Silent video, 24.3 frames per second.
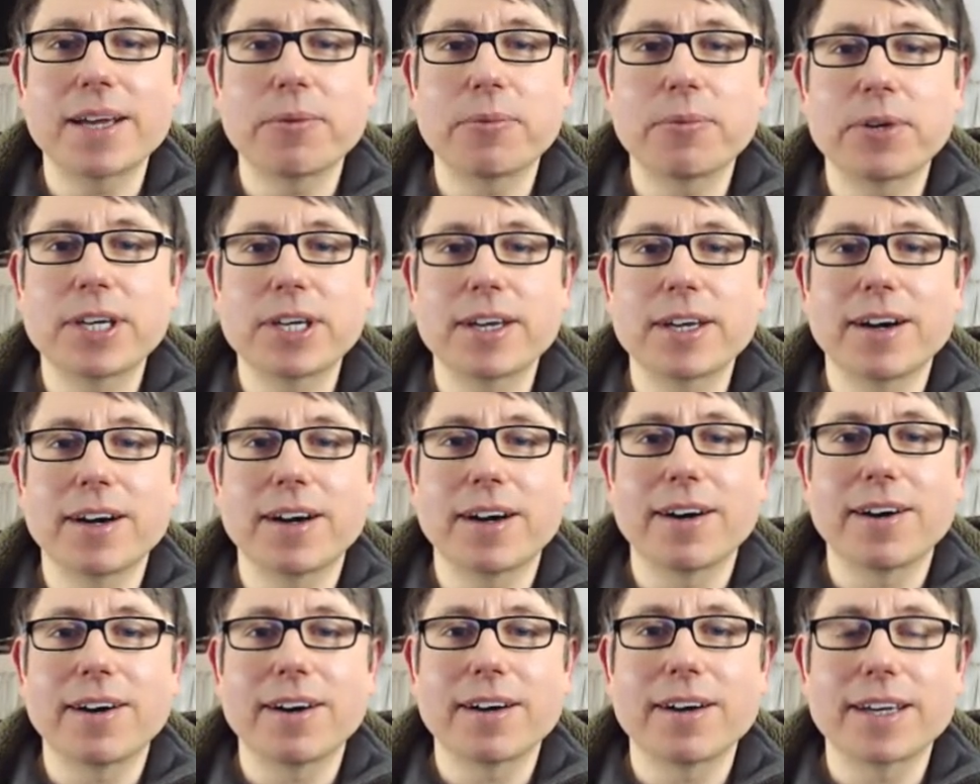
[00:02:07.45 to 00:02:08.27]
We
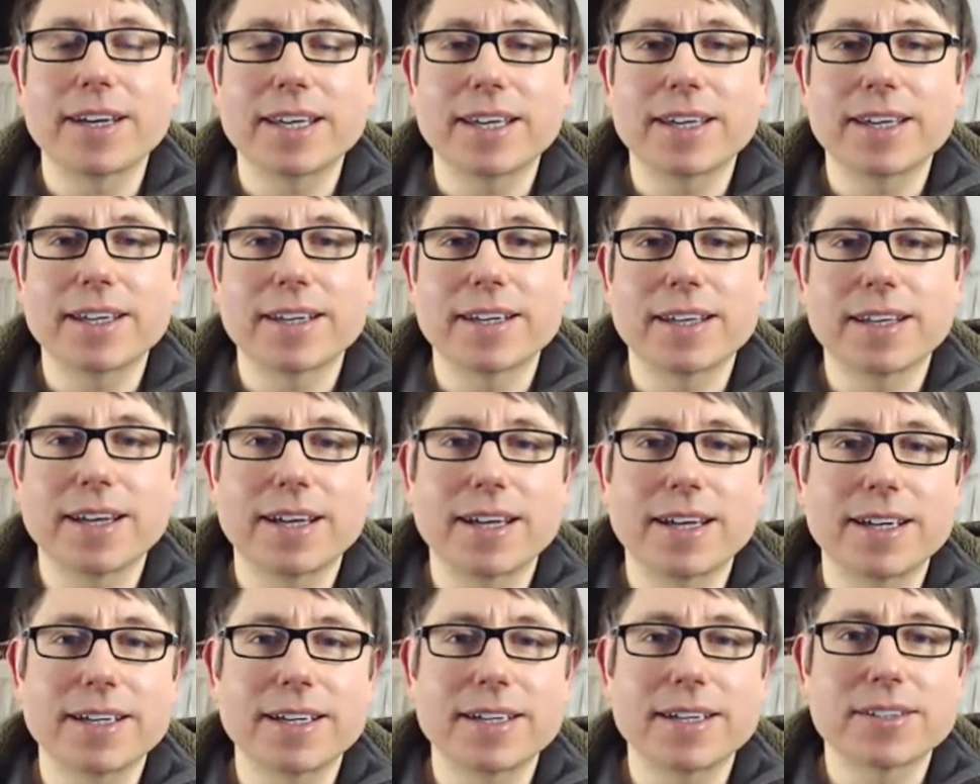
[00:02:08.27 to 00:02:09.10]
are in
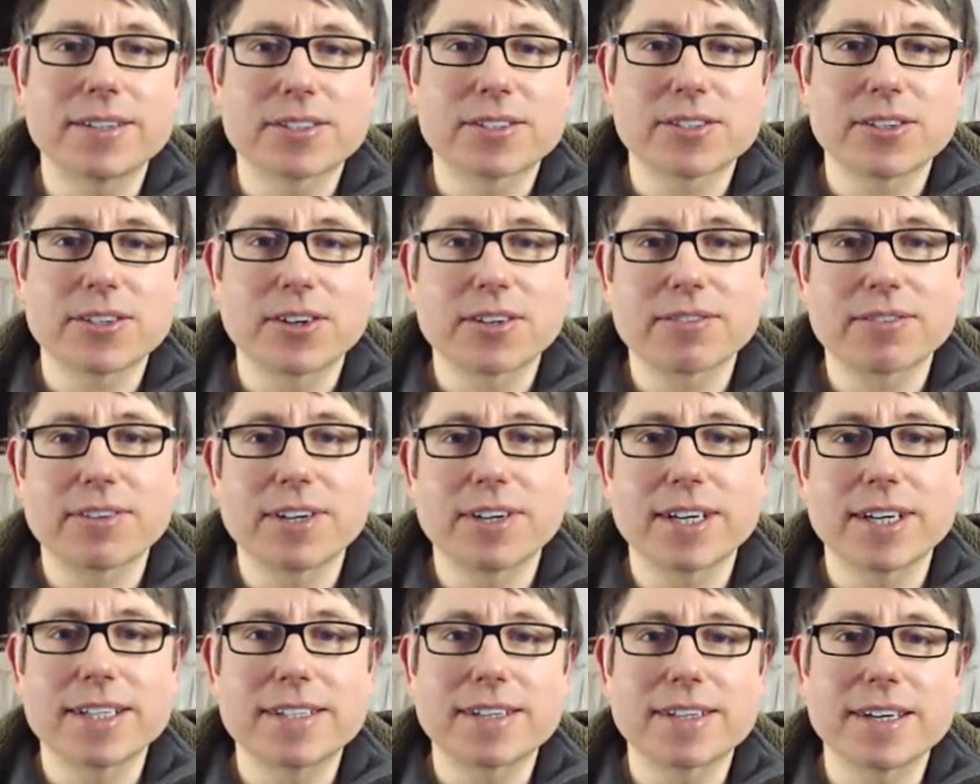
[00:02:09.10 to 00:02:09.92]
a
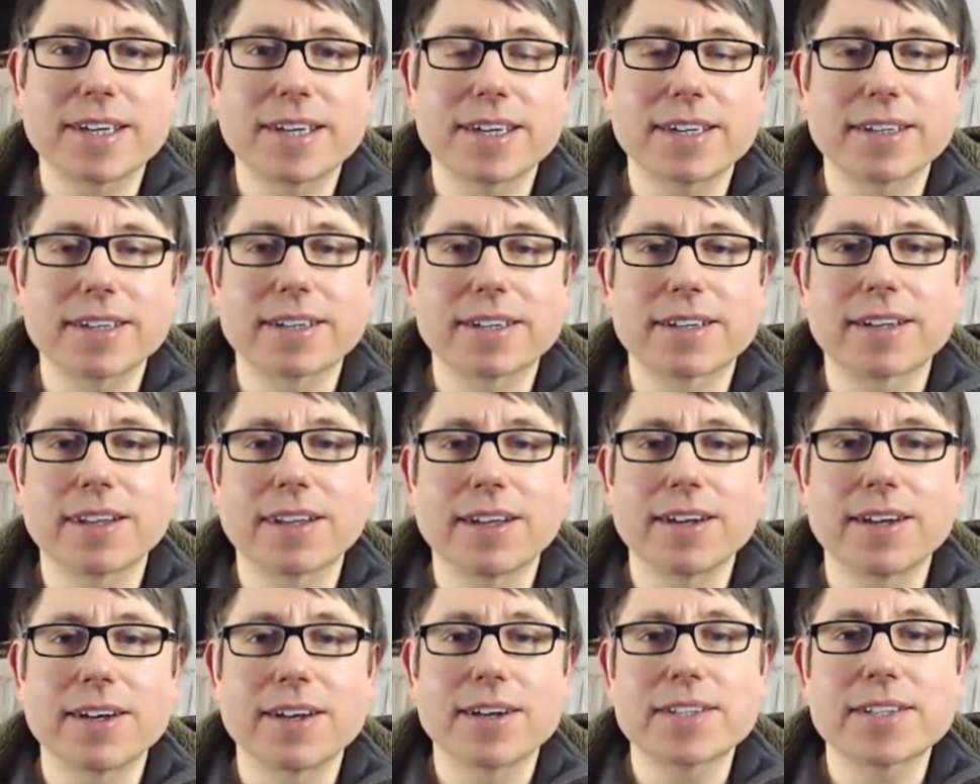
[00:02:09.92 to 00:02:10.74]
songwriting
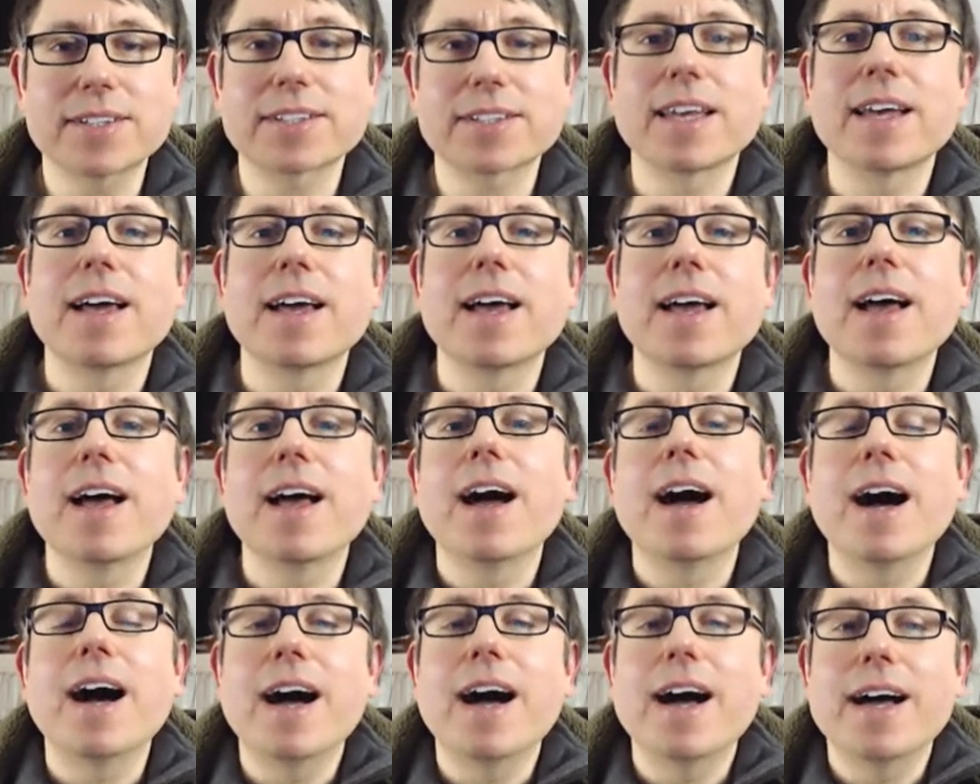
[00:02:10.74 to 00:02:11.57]
class,
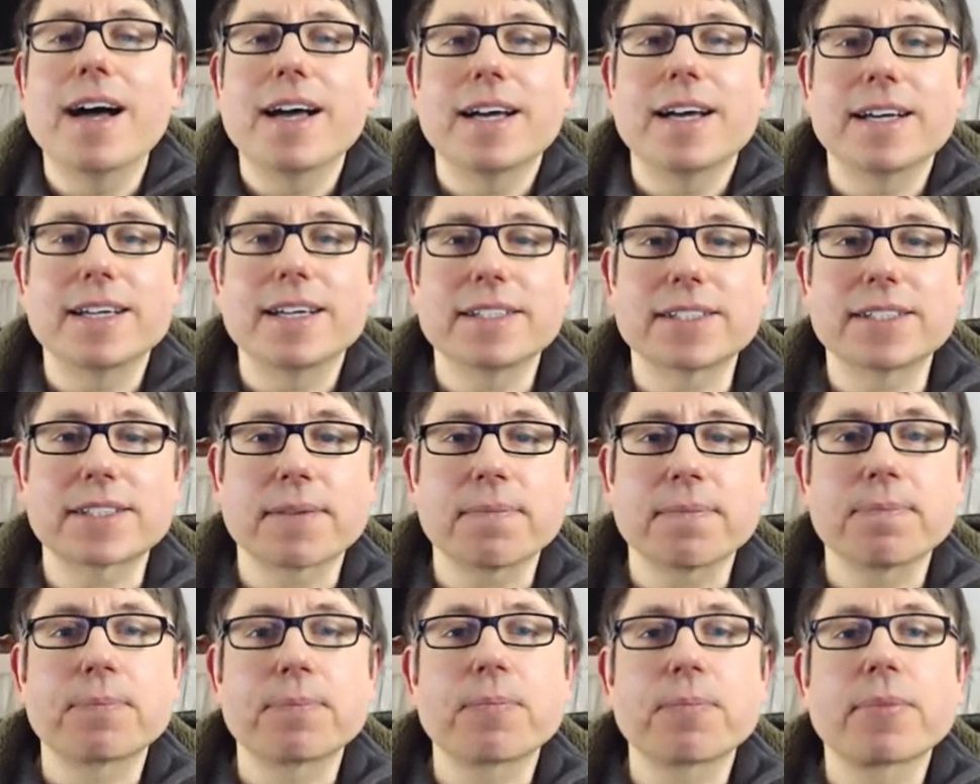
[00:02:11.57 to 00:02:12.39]
and
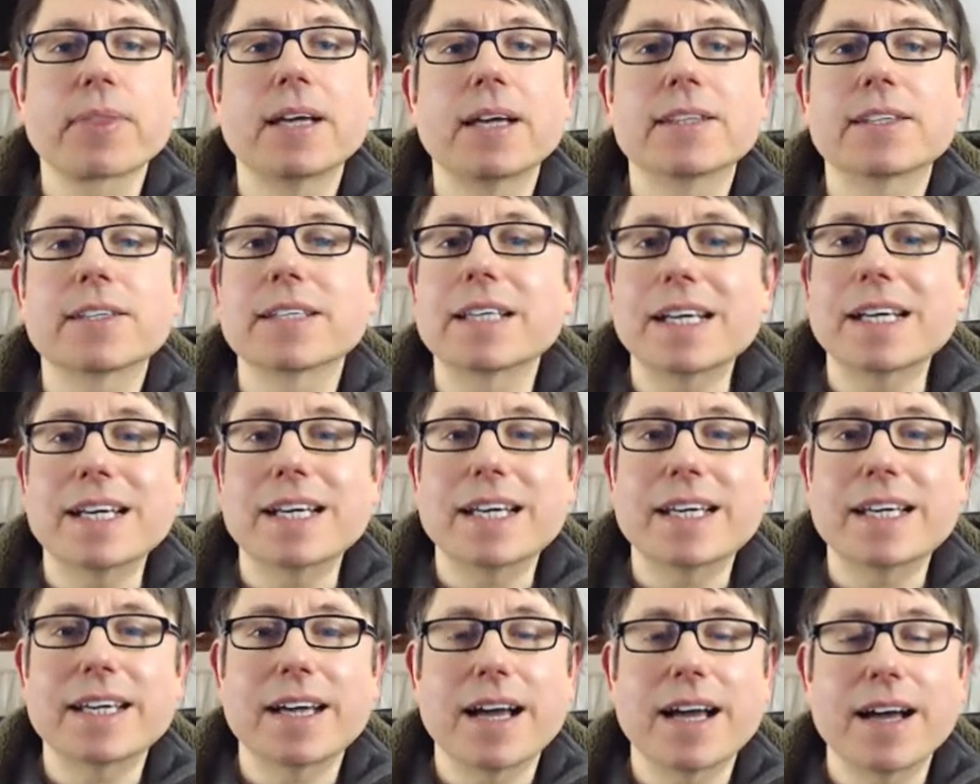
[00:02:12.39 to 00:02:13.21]

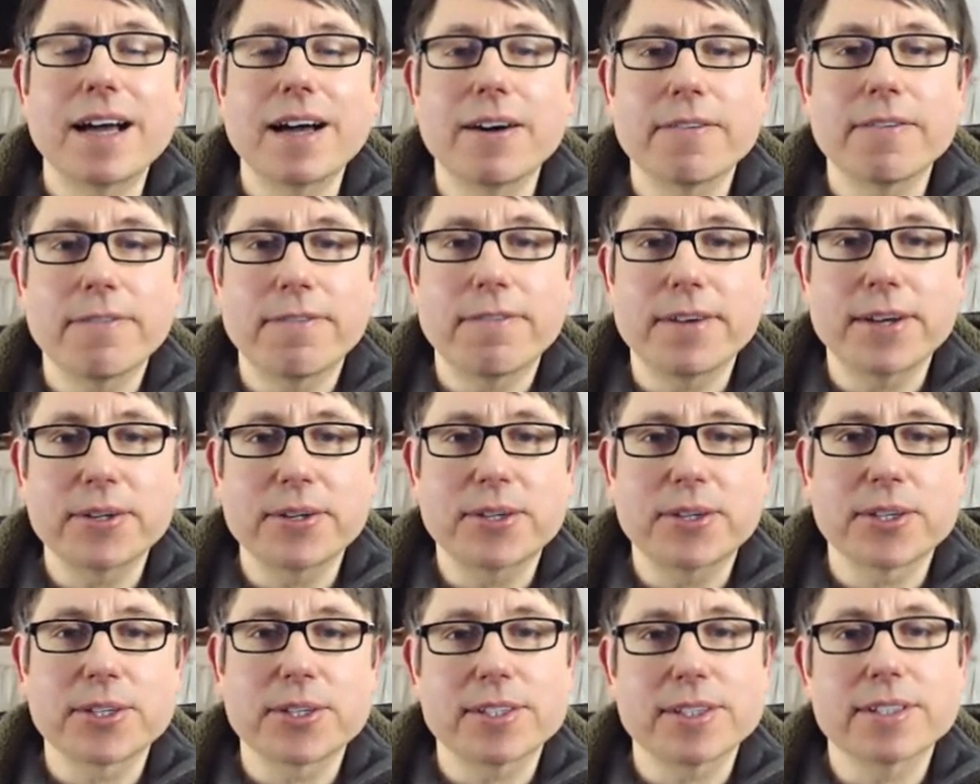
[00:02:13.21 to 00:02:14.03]
today our
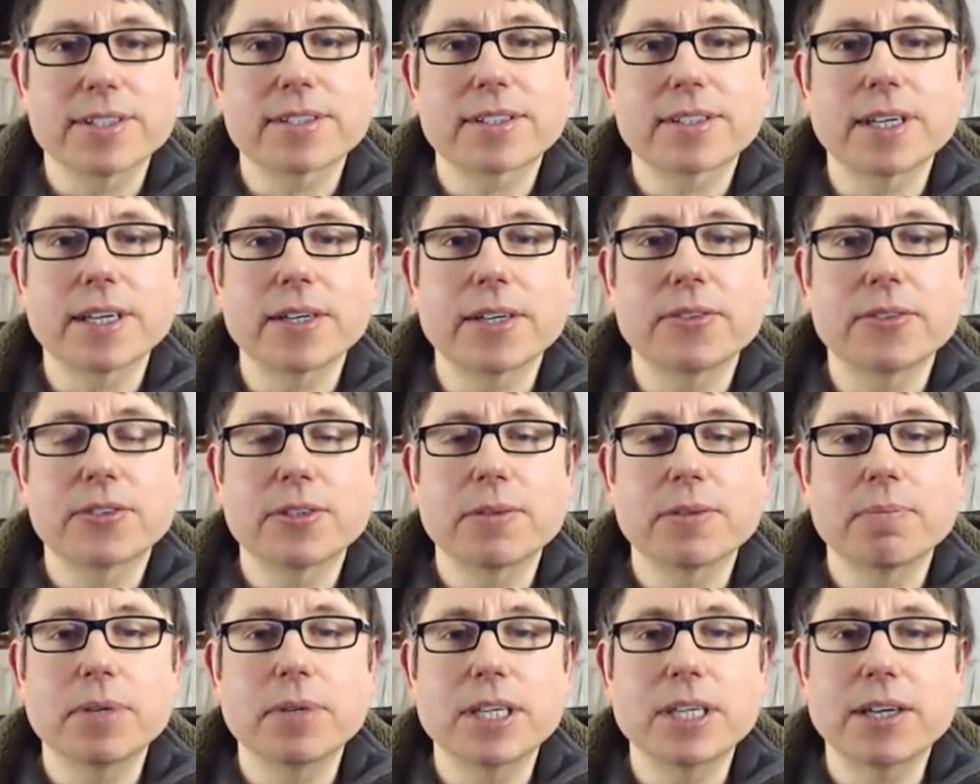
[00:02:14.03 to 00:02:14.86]
focus is going to
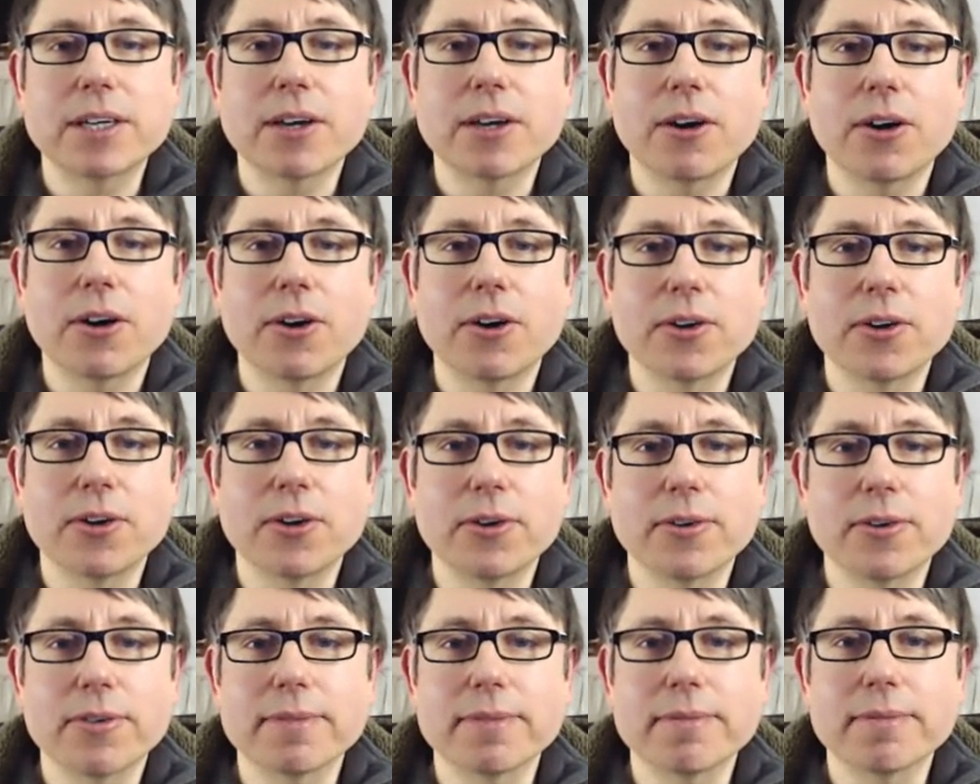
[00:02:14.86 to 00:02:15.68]
be
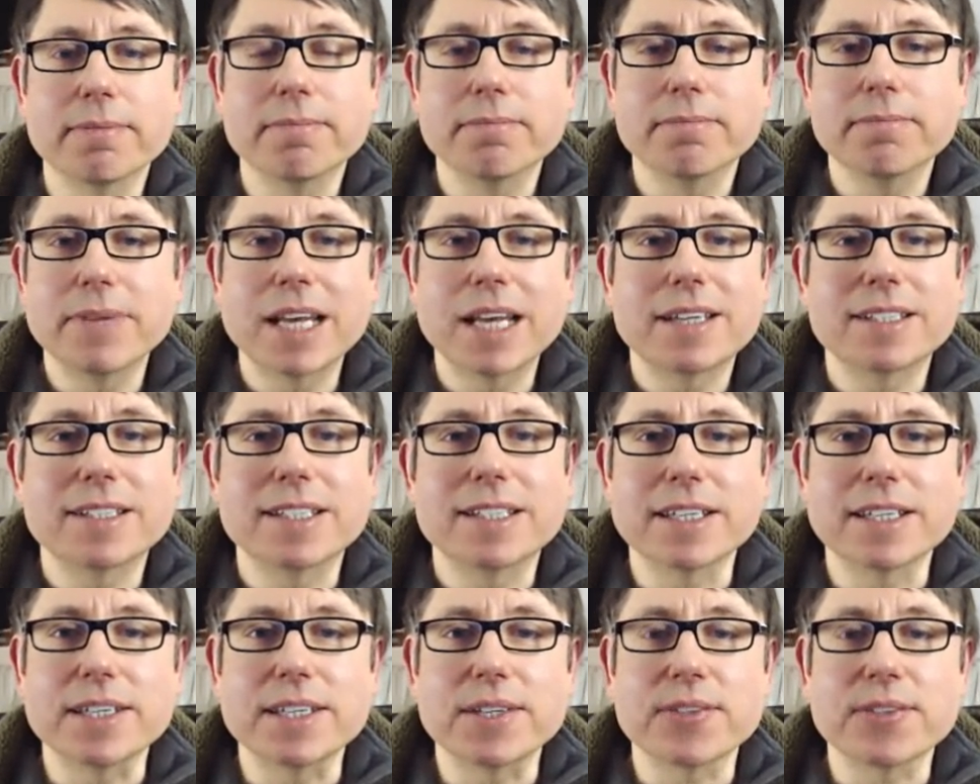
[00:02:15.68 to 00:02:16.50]
on
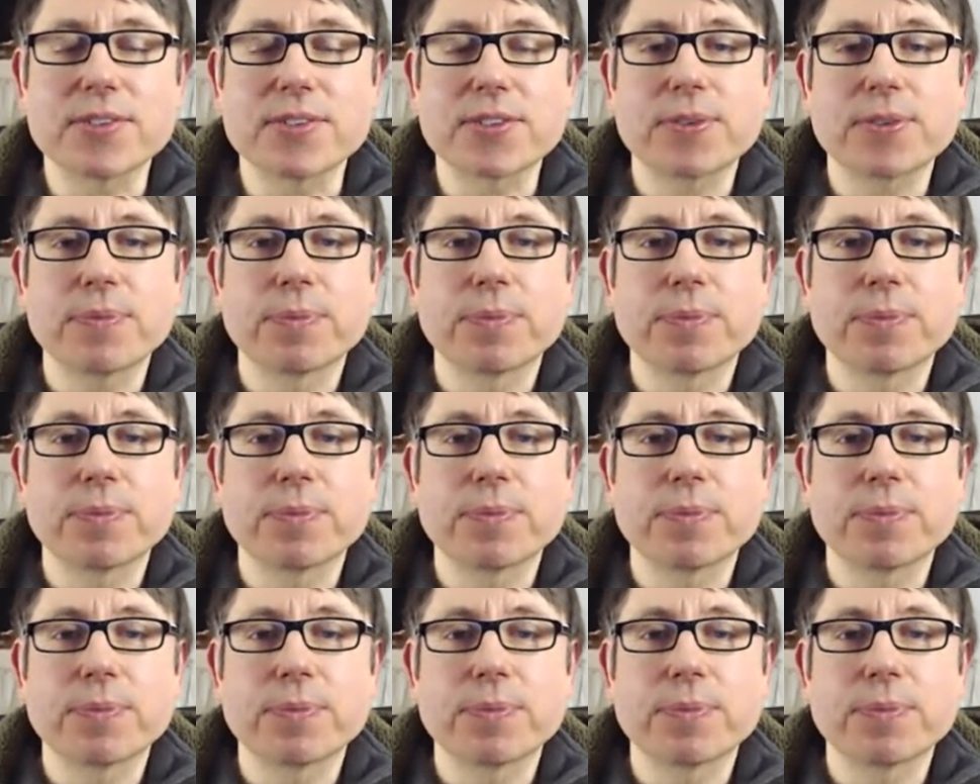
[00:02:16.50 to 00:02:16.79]
melodies.